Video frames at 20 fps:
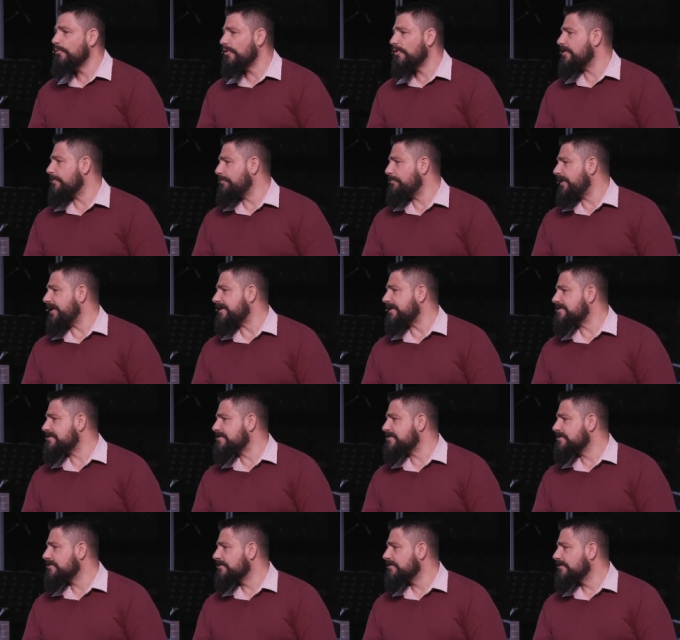with the
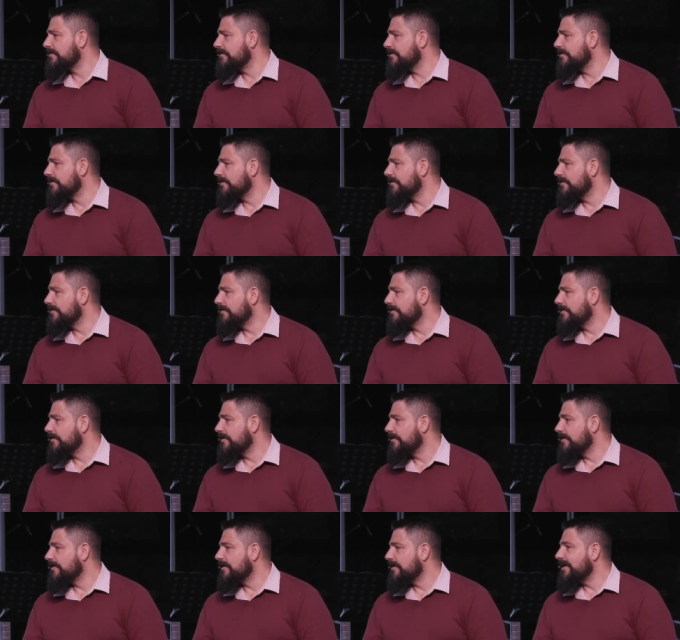pigs.
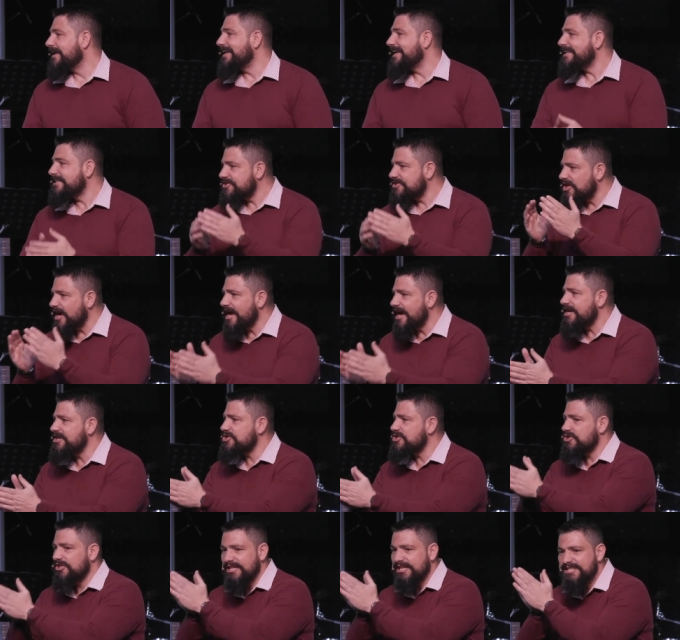He
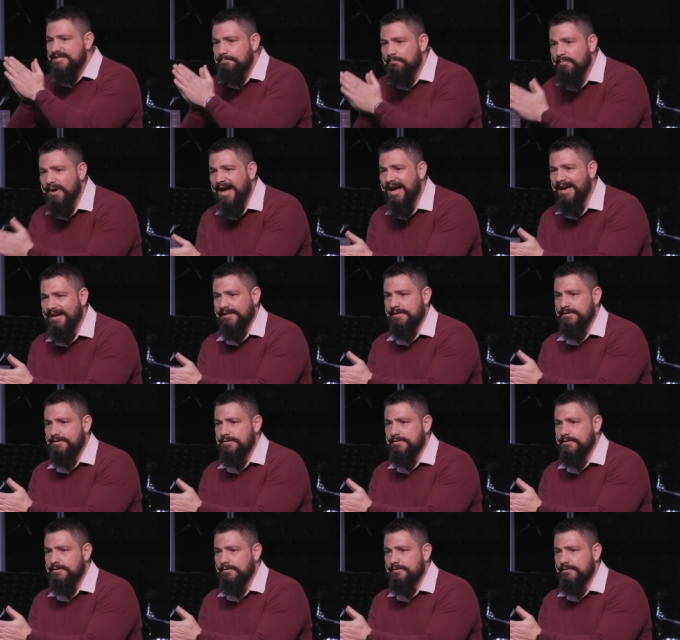changed his mind